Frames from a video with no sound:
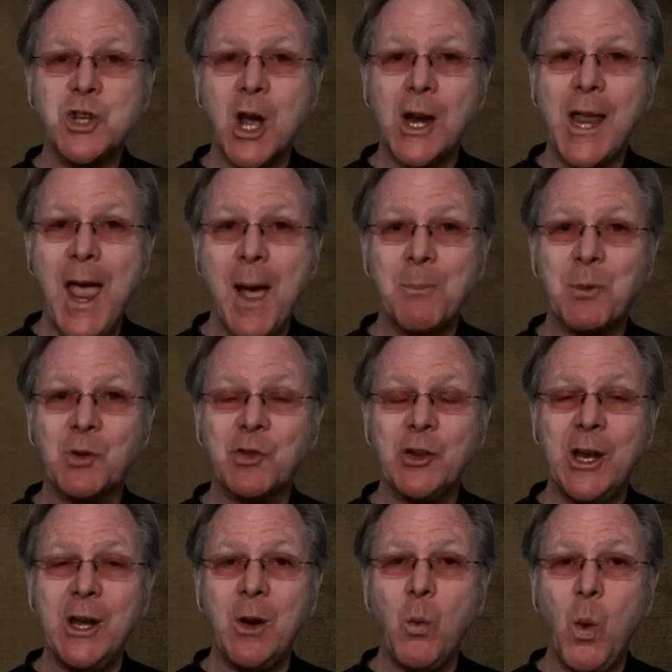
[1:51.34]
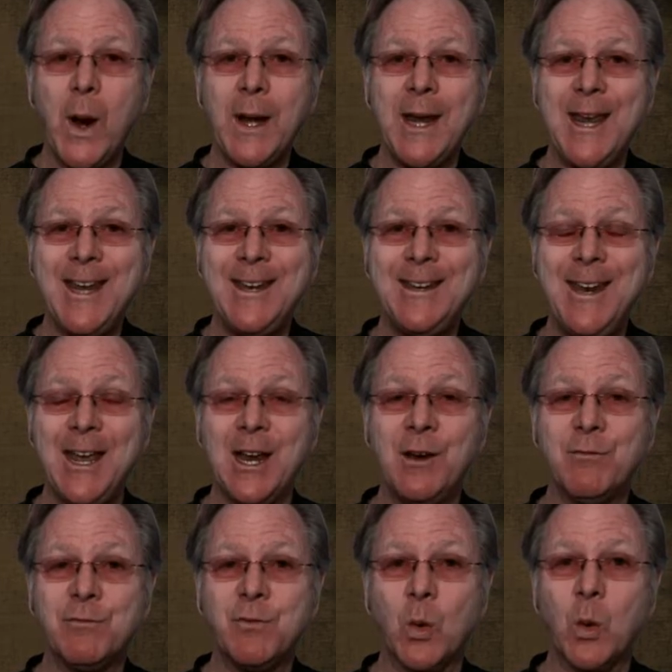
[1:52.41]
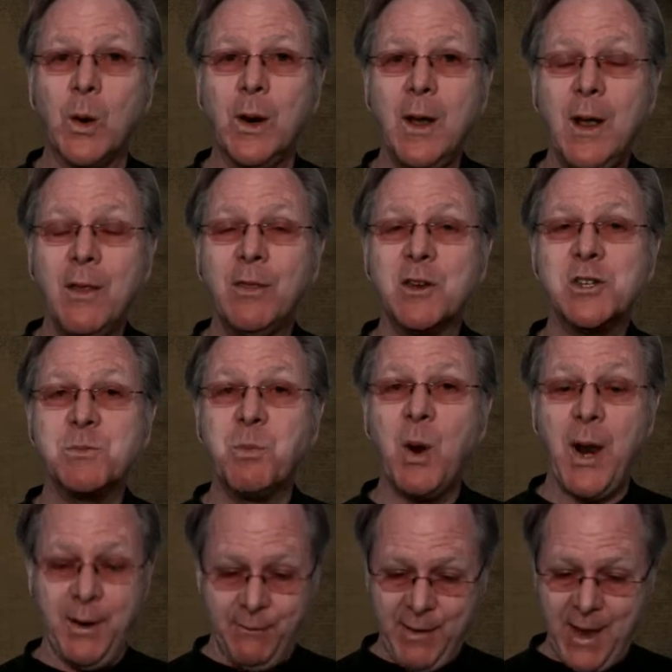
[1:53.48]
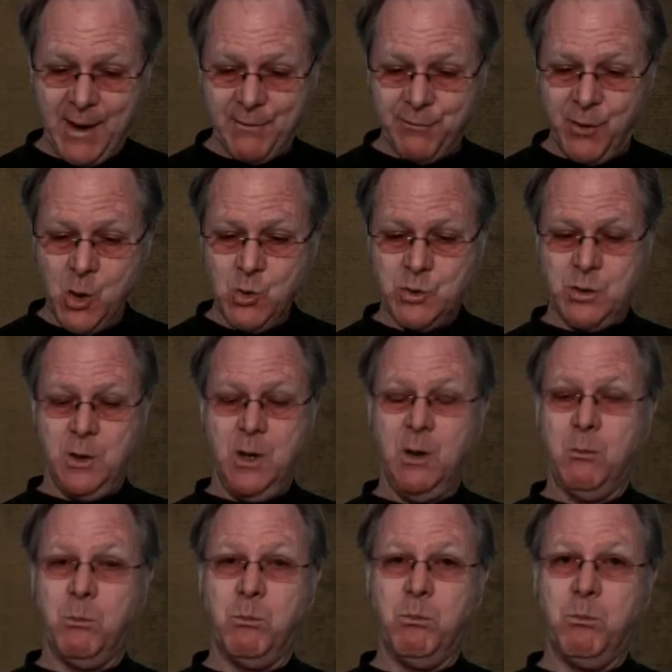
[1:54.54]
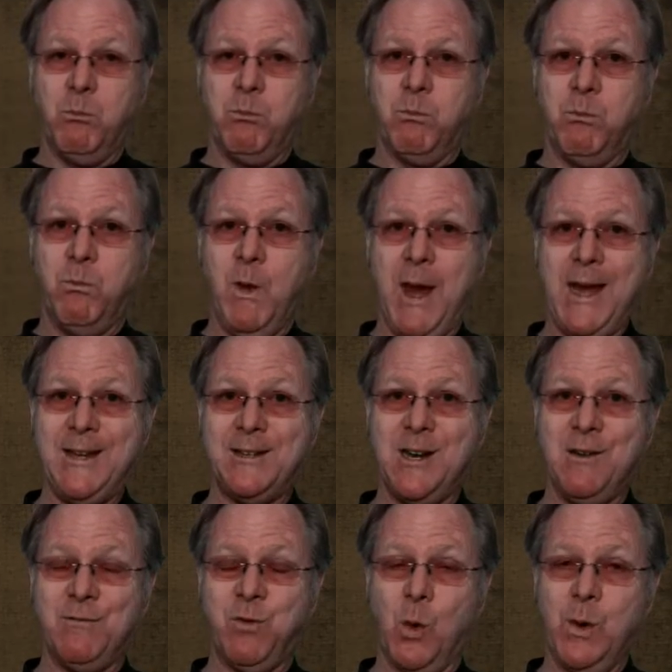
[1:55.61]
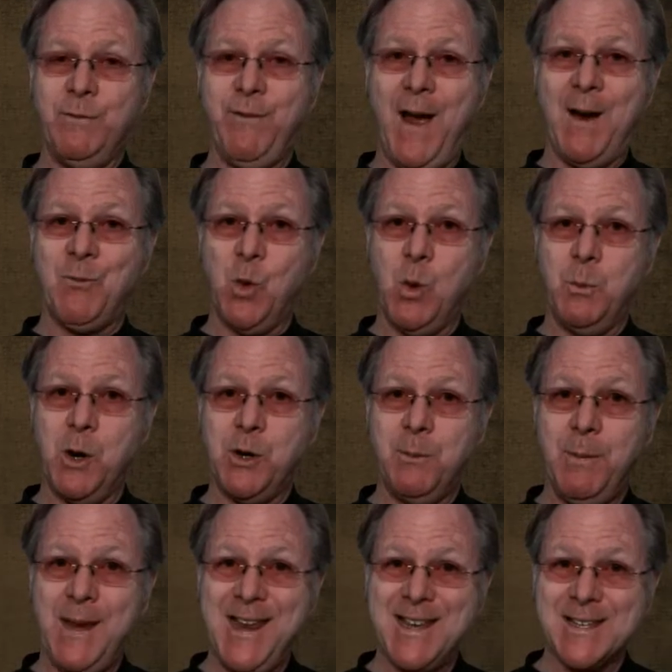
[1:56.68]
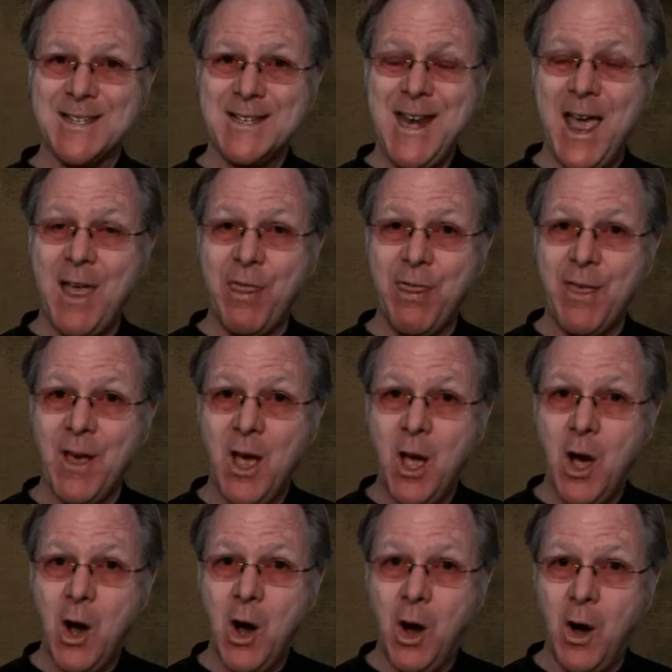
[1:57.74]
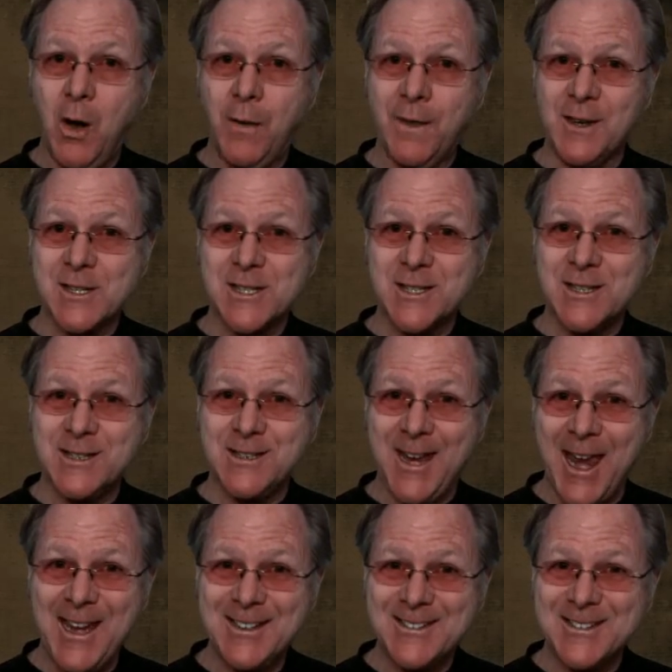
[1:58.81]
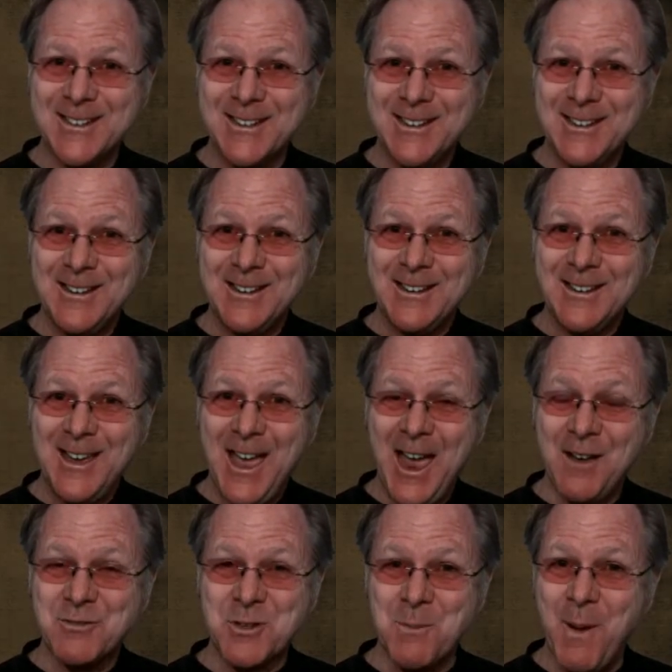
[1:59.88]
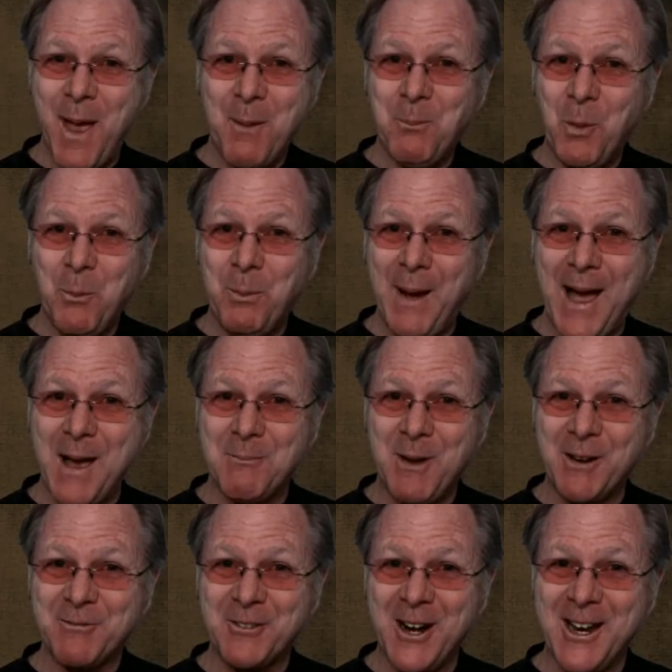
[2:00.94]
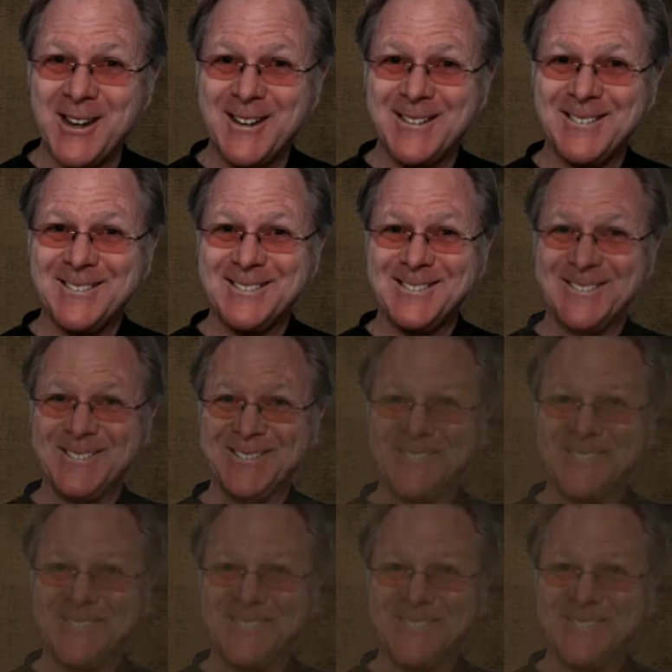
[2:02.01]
Johnny Appleseed and what he did for the spread of that fruit. eighteen forty-five, rumored to be his death on this date. Have some apple pie, my friend.